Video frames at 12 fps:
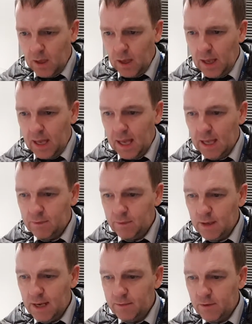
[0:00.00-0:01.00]
And
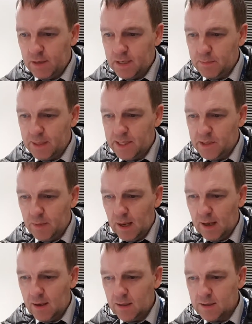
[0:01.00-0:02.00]
flavour is medium
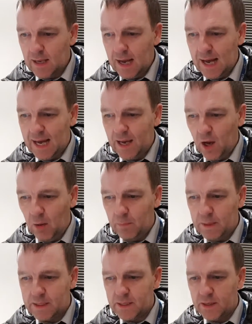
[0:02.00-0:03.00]
to high hop
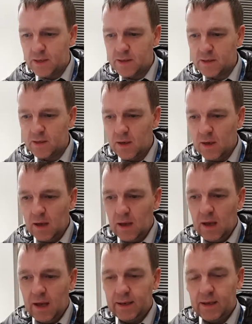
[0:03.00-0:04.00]
bitterness
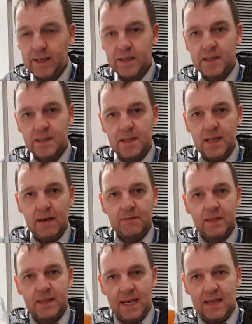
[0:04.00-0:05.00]
and lingers into the
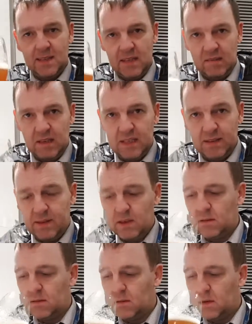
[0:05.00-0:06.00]
aftertaste. So let's have
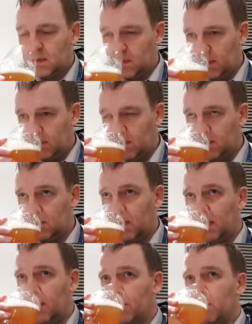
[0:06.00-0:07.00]
a swig.